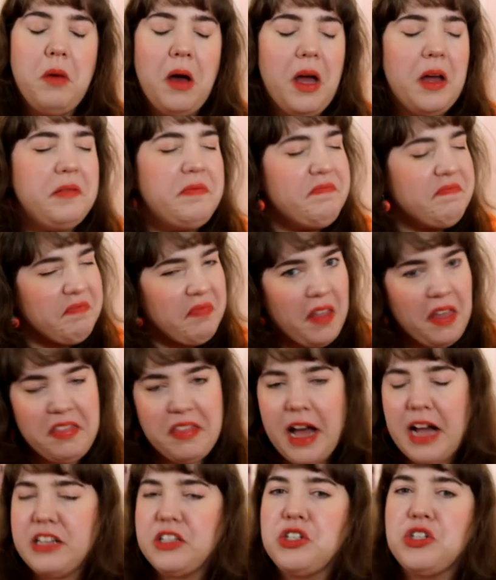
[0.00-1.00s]
but
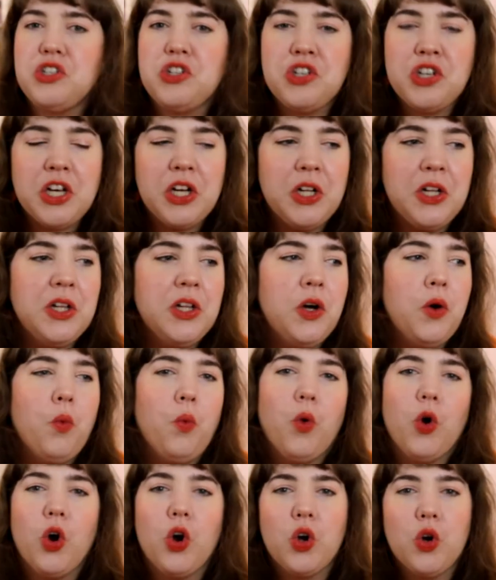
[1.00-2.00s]
that's chill,
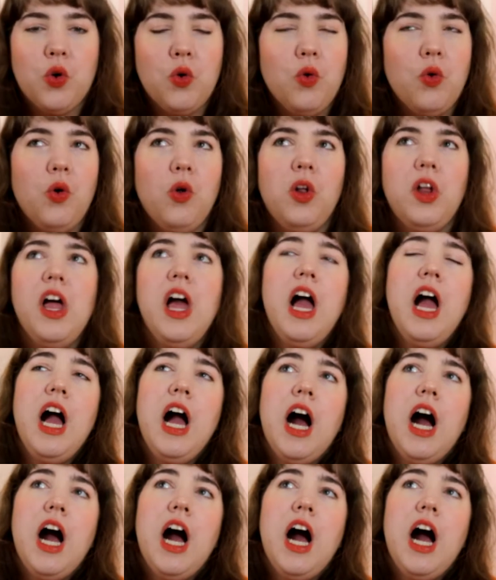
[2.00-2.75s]
we're cool.